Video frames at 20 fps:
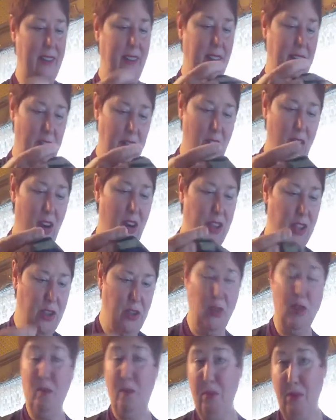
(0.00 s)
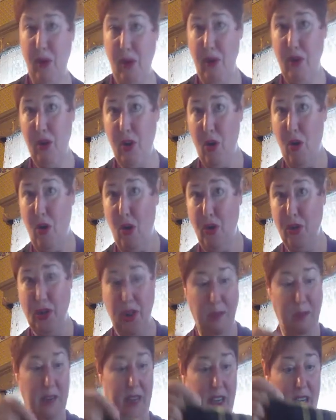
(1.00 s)
There are certain
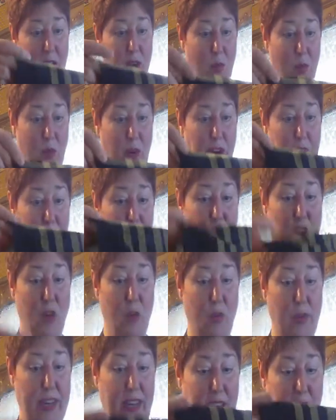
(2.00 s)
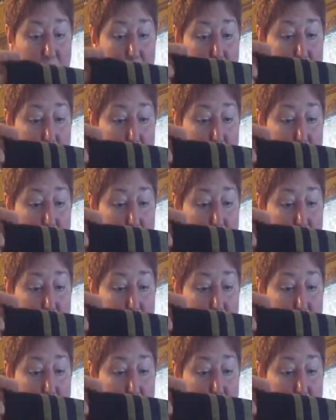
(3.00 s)
protocols depending on where you're going in the